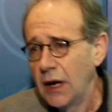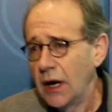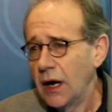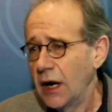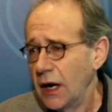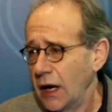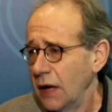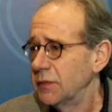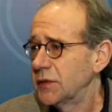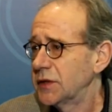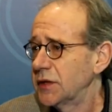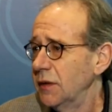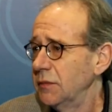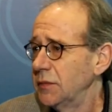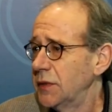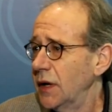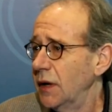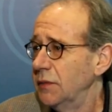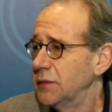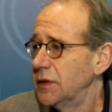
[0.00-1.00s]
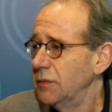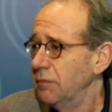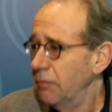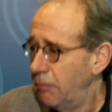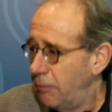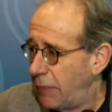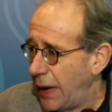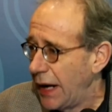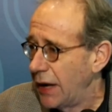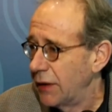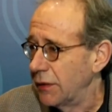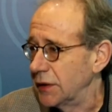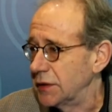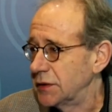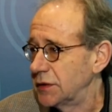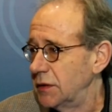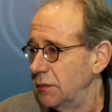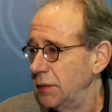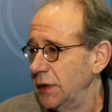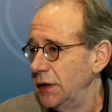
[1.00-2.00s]
I am sometimes
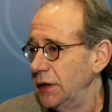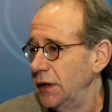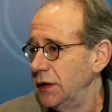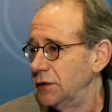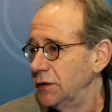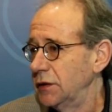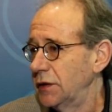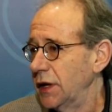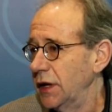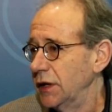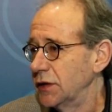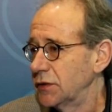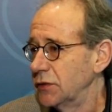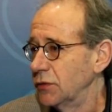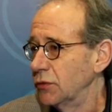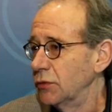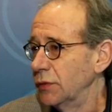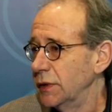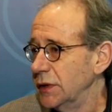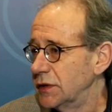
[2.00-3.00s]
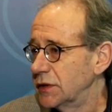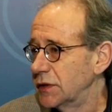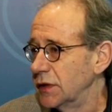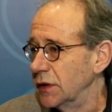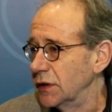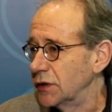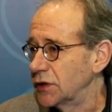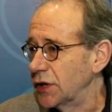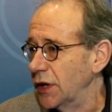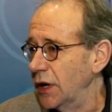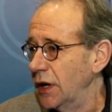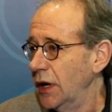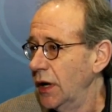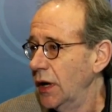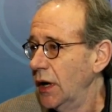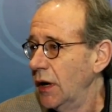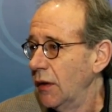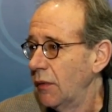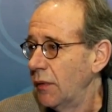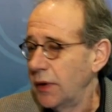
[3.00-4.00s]
embarrassed to be an educational researcher
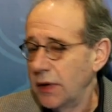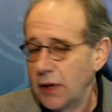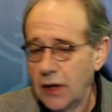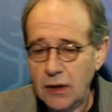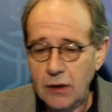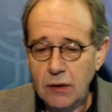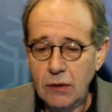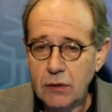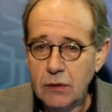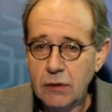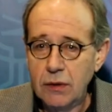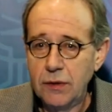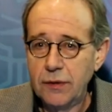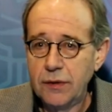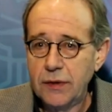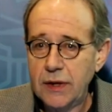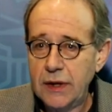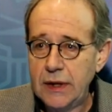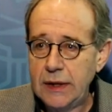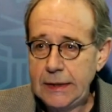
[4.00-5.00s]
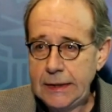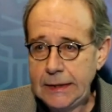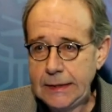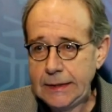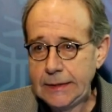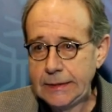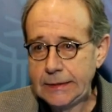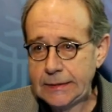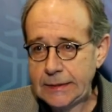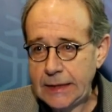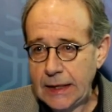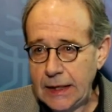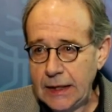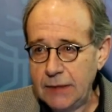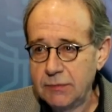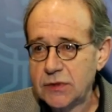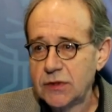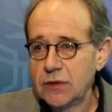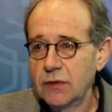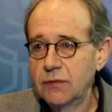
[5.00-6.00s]
when I look at the types